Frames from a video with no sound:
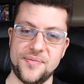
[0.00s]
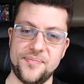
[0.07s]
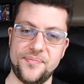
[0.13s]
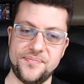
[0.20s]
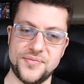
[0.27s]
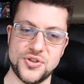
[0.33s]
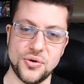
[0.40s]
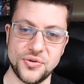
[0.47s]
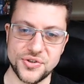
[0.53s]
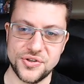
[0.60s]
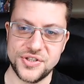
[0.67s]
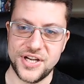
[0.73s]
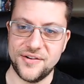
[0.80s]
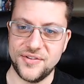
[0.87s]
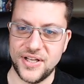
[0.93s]

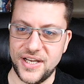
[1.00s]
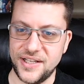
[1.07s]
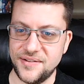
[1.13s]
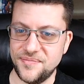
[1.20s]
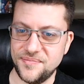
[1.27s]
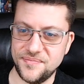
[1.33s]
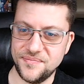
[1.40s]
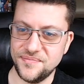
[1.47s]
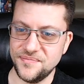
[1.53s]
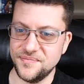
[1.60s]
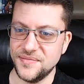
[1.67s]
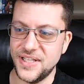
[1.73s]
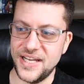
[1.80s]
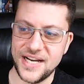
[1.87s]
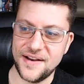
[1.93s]
soldiers have
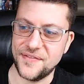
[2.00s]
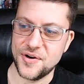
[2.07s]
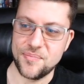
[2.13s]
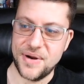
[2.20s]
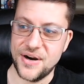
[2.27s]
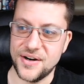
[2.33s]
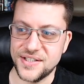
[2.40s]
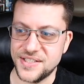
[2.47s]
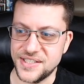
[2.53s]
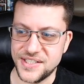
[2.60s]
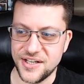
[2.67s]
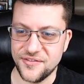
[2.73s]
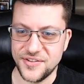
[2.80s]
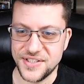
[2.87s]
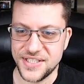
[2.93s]
laid out their barracks and
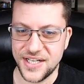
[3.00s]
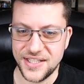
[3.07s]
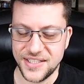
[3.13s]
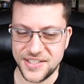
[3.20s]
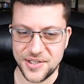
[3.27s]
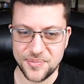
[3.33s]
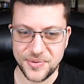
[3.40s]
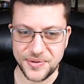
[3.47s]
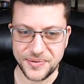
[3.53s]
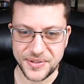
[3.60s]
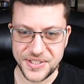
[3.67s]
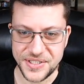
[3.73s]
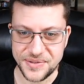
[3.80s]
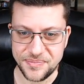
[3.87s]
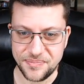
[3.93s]
stuff inside the temple,
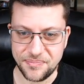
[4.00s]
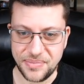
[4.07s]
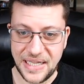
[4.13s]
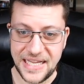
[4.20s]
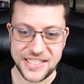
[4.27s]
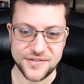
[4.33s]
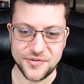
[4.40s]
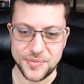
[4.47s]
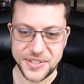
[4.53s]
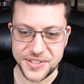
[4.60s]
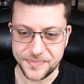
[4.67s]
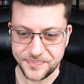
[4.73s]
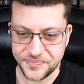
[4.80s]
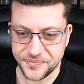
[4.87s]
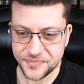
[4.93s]
which is
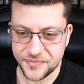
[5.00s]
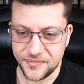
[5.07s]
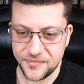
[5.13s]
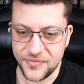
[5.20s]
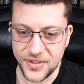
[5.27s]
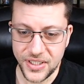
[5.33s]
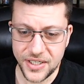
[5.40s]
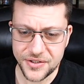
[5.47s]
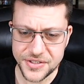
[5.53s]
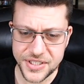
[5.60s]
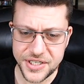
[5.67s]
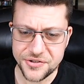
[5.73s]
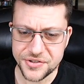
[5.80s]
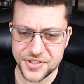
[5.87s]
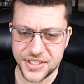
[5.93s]
blasphemous. There's an
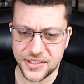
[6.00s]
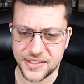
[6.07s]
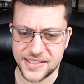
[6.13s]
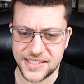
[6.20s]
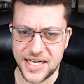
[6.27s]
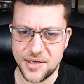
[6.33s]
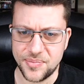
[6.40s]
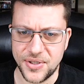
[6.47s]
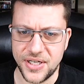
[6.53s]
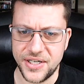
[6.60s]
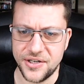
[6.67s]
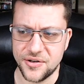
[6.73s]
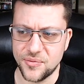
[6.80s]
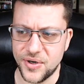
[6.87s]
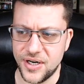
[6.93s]
interesting little side plot
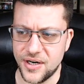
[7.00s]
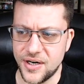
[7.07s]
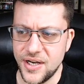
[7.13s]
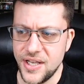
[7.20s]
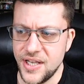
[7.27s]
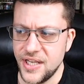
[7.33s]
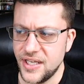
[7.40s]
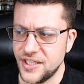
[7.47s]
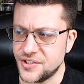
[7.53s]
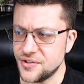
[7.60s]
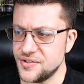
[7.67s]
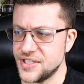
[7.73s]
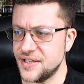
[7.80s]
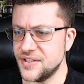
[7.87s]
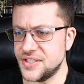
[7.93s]
here where it
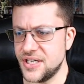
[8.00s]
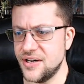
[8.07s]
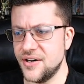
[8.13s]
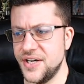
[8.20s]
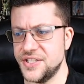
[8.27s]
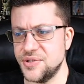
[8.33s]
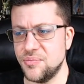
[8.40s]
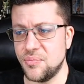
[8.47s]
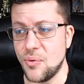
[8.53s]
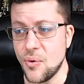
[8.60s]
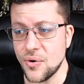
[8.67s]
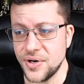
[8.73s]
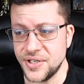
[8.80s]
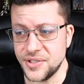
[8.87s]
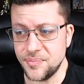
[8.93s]
turns out this area is
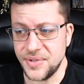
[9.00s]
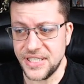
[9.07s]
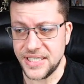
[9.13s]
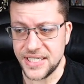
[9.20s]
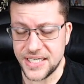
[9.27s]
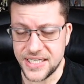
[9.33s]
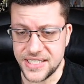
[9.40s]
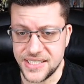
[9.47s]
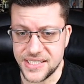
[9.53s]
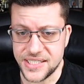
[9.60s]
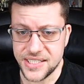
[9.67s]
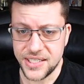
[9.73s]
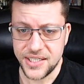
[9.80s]
important because